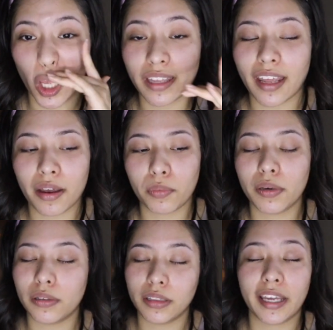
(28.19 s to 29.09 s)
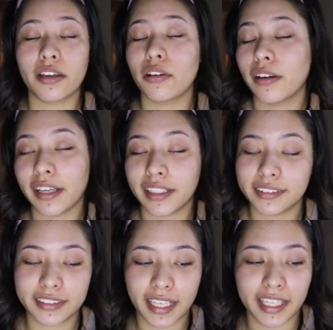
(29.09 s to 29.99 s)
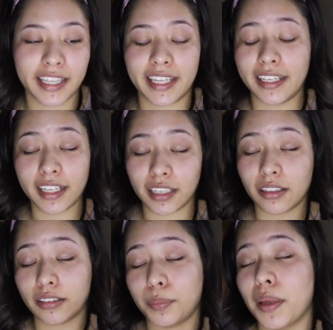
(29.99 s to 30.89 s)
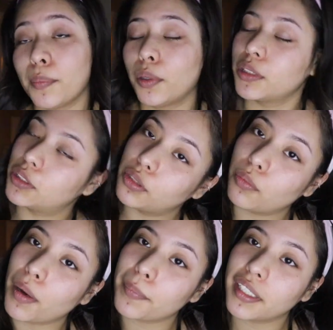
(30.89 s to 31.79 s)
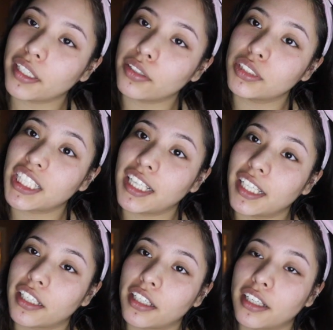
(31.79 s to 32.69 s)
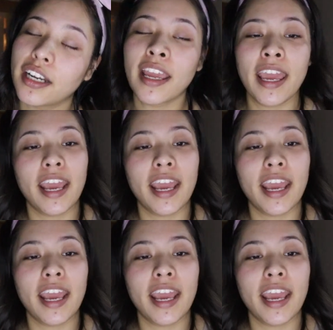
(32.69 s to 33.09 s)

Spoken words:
And I will like go ahead and say that a lot of people do want me to use glitter